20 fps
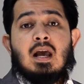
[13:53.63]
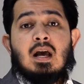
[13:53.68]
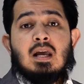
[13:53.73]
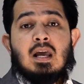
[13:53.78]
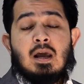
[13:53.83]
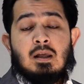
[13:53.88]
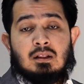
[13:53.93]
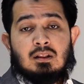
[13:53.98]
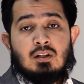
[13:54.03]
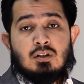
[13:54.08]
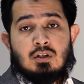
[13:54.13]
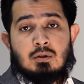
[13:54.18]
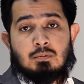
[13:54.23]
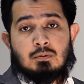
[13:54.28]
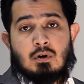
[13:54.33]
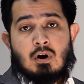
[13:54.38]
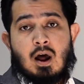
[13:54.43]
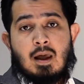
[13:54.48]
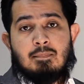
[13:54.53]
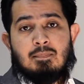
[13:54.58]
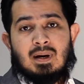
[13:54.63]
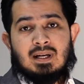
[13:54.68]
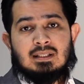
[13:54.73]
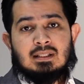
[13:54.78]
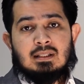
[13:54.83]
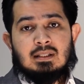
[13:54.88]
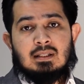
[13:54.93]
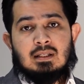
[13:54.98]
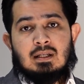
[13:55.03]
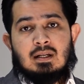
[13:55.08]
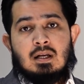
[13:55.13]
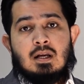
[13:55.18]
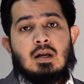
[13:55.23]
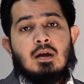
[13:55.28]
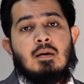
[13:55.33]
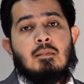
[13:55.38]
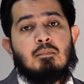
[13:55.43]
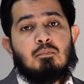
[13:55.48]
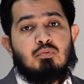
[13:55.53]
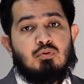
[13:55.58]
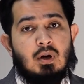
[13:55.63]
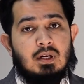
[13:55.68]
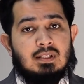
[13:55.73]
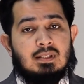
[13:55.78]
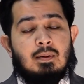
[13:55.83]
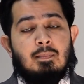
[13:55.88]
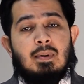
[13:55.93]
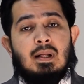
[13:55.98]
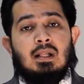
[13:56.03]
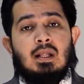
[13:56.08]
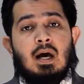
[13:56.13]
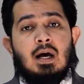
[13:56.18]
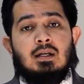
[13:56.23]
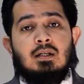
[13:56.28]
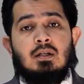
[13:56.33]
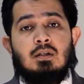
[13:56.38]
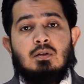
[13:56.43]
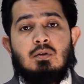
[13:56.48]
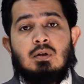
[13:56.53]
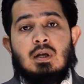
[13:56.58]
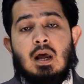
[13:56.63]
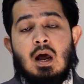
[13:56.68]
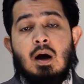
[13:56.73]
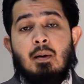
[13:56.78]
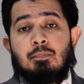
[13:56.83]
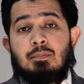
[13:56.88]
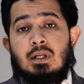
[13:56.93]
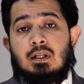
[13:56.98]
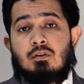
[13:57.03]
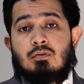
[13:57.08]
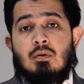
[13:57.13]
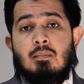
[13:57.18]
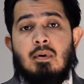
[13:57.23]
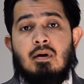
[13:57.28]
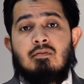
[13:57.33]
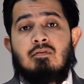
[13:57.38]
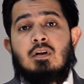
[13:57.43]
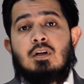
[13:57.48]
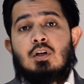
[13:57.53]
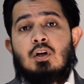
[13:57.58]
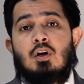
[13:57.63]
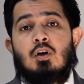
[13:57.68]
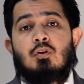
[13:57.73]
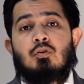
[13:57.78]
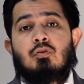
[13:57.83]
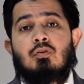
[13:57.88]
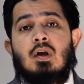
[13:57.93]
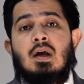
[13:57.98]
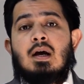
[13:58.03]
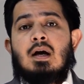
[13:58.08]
Hit the subscribe button, press the bell icon, you get updates from my videos.